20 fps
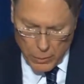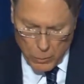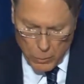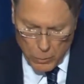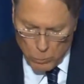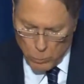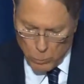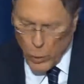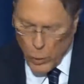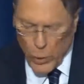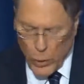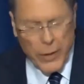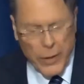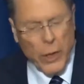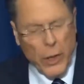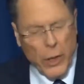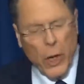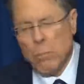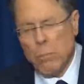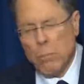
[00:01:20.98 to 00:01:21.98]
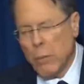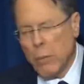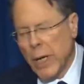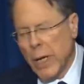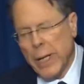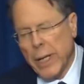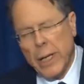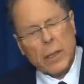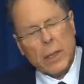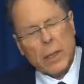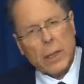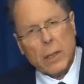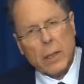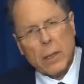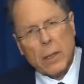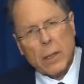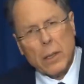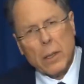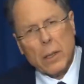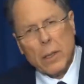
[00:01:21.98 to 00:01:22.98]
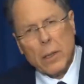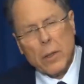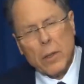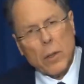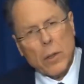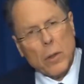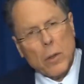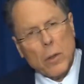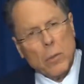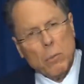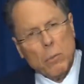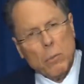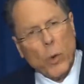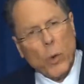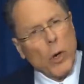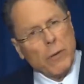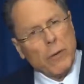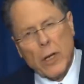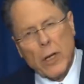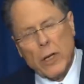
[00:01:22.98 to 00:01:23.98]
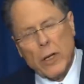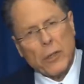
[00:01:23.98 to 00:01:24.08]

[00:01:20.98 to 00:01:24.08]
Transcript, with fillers: more than our money, more than our